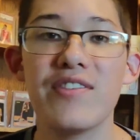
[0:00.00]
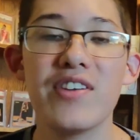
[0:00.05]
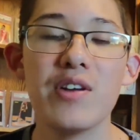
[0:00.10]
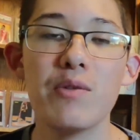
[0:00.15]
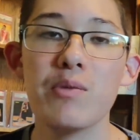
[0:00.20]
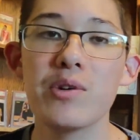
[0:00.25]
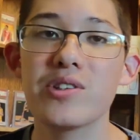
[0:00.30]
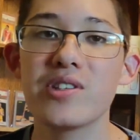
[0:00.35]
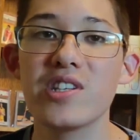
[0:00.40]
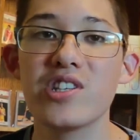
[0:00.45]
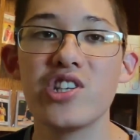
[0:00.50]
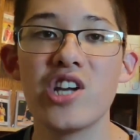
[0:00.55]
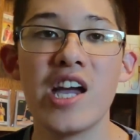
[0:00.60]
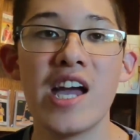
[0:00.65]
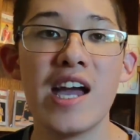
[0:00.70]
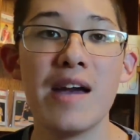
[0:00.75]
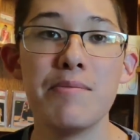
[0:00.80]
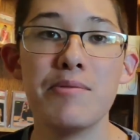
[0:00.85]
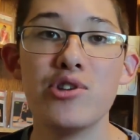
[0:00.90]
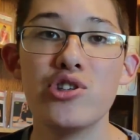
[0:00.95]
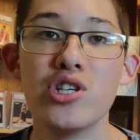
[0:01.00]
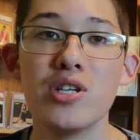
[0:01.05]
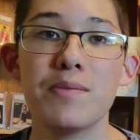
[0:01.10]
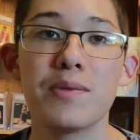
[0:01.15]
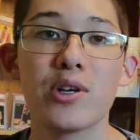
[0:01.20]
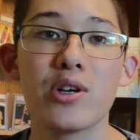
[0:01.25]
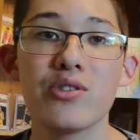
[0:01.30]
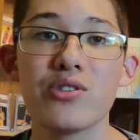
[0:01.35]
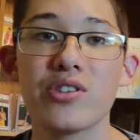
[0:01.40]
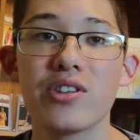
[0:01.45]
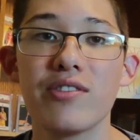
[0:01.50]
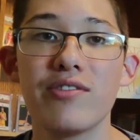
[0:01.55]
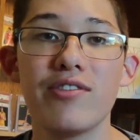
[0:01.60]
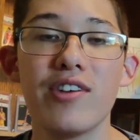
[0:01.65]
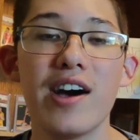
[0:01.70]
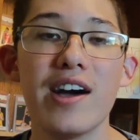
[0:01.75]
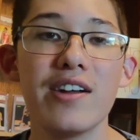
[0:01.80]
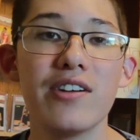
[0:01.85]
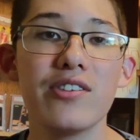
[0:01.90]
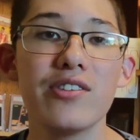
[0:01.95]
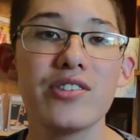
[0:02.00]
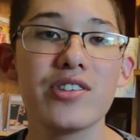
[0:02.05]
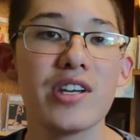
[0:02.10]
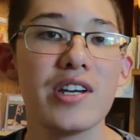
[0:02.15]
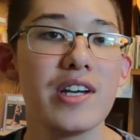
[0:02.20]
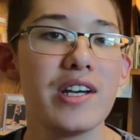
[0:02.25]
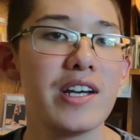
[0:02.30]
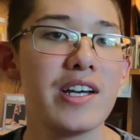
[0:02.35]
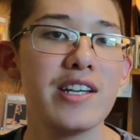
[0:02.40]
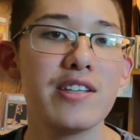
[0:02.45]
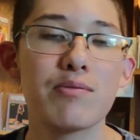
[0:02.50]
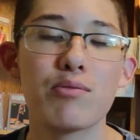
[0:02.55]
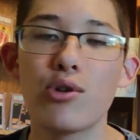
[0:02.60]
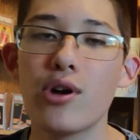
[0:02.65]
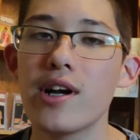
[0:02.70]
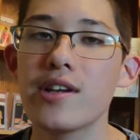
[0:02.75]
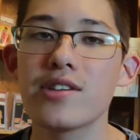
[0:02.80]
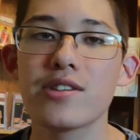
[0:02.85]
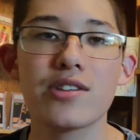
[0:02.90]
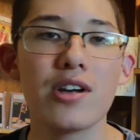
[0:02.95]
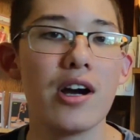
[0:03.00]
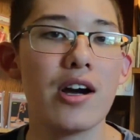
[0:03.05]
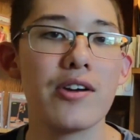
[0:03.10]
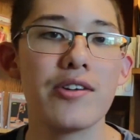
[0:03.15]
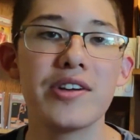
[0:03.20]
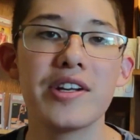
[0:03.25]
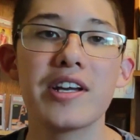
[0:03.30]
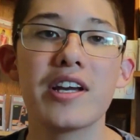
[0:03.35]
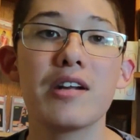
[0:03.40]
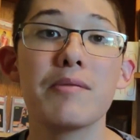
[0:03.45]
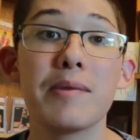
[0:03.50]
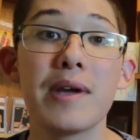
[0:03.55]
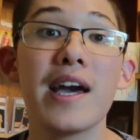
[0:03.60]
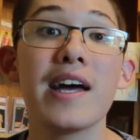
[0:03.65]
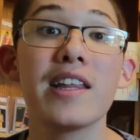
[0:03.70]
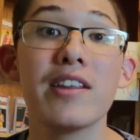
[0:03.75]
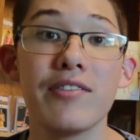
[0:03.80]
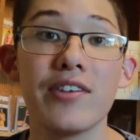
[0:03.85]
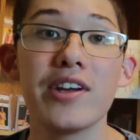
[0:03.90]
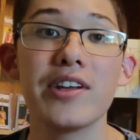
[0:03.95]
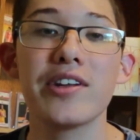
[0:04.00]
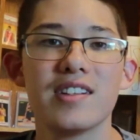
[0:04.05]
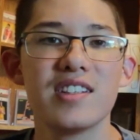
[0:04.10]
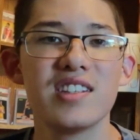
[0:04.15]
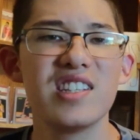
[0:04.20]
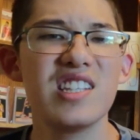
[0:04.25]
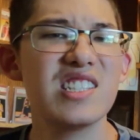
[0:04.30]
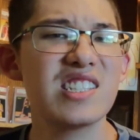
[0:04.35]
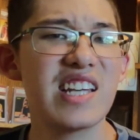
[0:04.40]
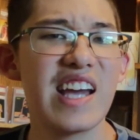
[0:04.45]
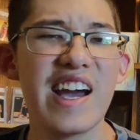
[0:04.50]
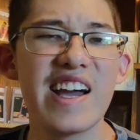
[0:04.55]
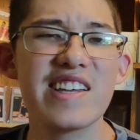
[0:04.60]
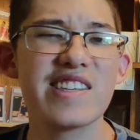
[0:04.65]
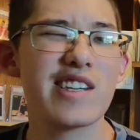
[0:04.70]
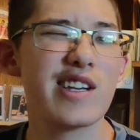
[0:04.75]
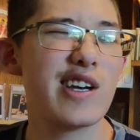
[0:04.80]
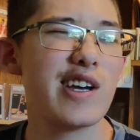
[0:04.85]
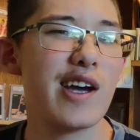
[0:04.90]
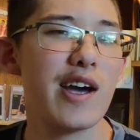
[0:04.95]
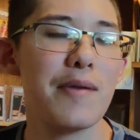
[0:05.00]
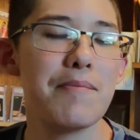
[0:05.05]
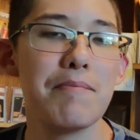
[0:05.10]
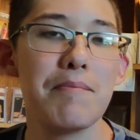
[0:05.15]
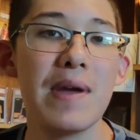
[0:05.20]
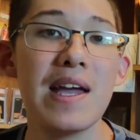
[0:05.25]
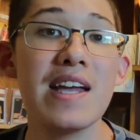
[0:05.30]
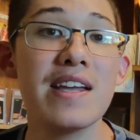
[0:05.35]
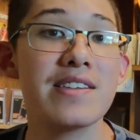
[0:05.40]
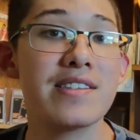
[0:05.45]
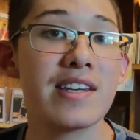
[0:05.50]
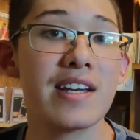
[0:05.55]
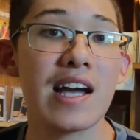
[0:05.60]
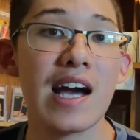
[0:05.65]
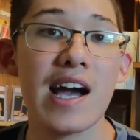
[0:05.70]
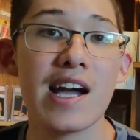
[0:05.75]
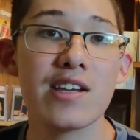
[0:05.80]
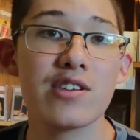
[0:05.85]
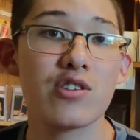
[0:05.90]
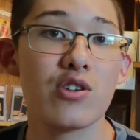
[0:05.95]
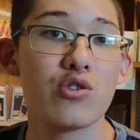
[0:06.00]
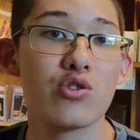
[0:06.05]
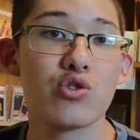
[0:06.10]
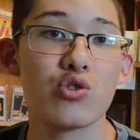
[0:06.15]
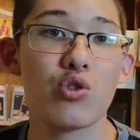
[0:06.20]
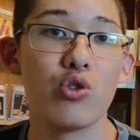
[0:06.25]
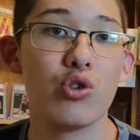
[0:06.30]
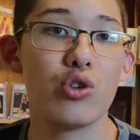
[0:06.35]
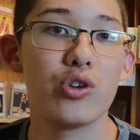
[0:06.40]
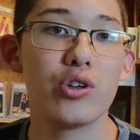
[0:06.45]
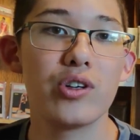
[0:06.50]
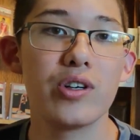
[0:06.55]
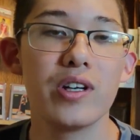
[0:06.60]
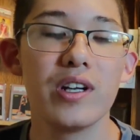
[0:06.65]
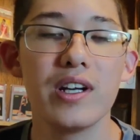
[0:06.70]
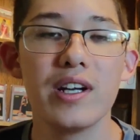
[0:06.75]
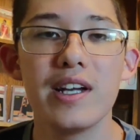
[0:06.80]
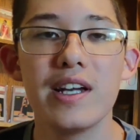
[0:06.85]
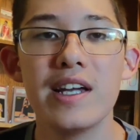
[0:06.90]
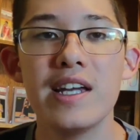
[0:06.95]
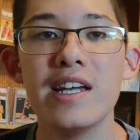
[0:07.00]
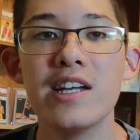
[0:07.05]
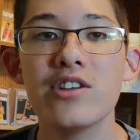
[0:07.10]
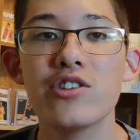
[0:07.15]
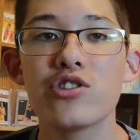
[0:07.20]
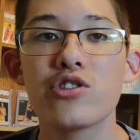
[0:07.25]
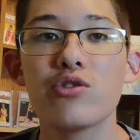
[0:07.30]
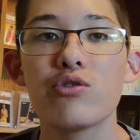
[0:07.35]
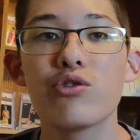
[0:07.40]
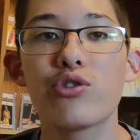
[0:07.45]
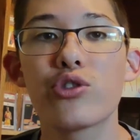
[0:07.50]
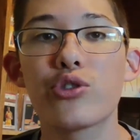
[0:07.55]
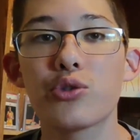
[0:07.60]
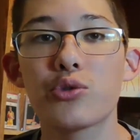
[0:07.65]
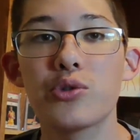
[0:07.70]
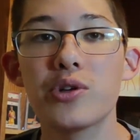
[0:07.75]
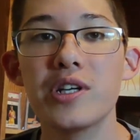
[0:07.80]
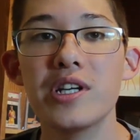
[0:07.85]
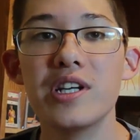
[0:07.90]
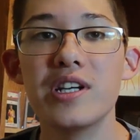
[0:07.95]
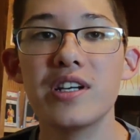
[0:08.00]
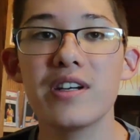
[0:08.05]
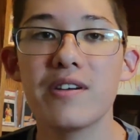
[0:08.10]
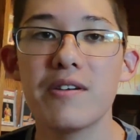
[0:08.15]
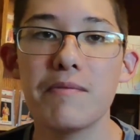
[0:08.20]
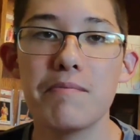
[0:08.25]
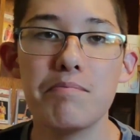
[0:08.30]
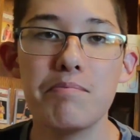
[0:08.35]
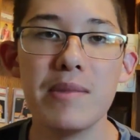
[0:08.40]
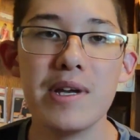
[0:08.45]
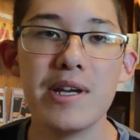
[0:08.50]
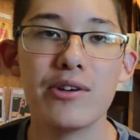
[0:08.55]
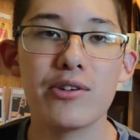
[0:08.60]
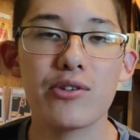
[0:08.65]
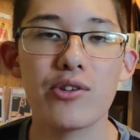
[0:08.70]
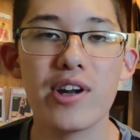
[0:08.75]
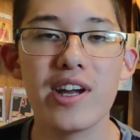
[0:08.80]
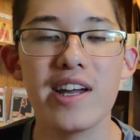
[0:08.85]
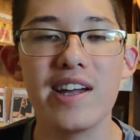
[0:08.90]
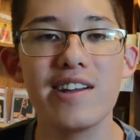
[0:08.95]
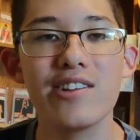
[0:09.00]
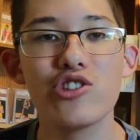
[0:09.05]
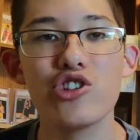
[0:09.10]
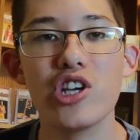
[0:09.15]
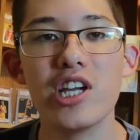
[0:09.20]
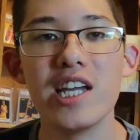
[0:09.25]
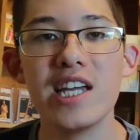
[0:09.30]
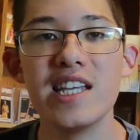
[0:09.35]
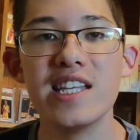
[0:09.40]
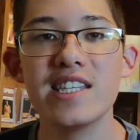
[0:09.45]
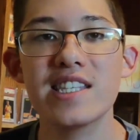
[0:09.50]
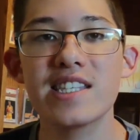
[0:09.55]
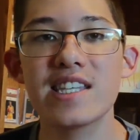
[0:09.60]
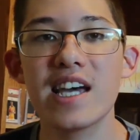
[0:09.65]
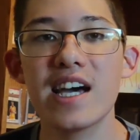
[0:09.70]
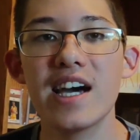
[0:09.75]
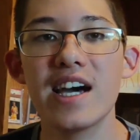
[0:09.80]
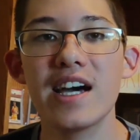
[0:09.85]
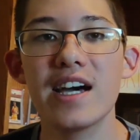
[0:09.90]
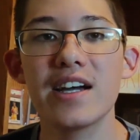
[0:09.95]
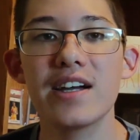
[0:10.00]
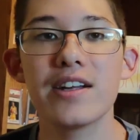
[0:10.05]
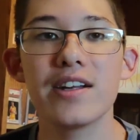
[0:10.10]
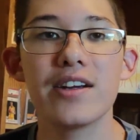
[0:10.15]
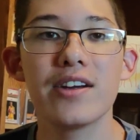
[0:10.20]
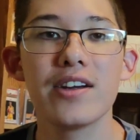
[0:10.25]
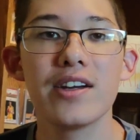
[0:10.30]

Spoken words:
if he wins a championship or goes to the finals, his price is already going to be elevated. This guy is an amazing ISO scorer. He can shoot 3, mid-range, inside.